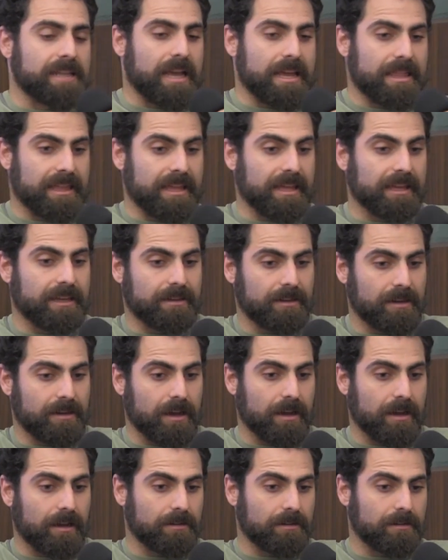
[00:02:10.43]
I think,
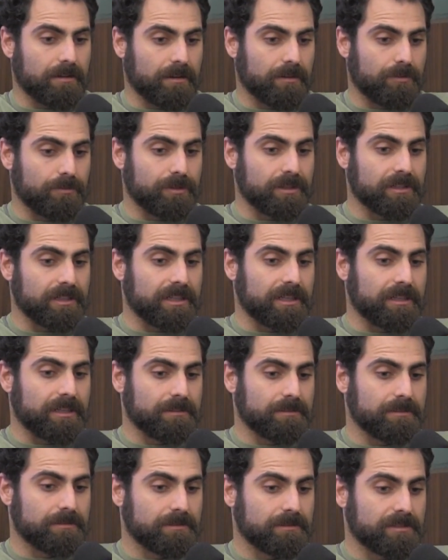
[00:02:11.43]
a really
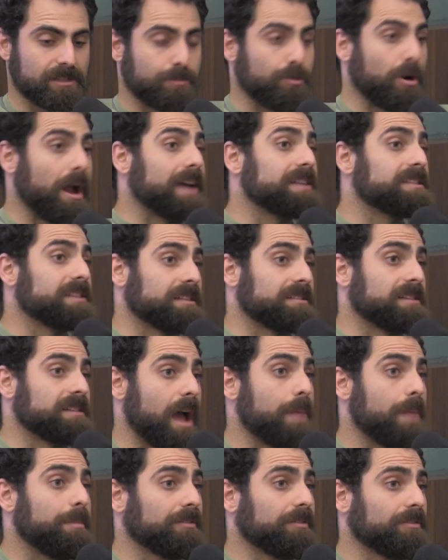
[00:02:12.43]
surprising
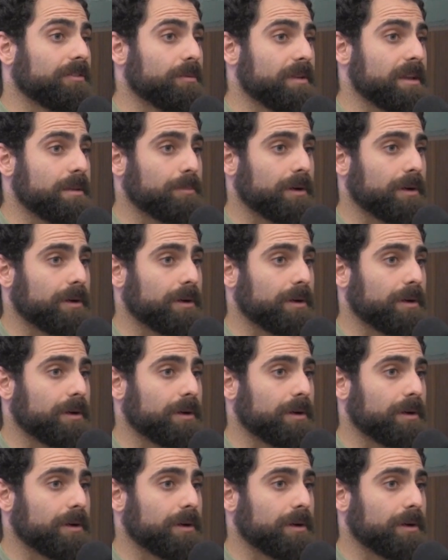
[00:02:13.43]
timing for me,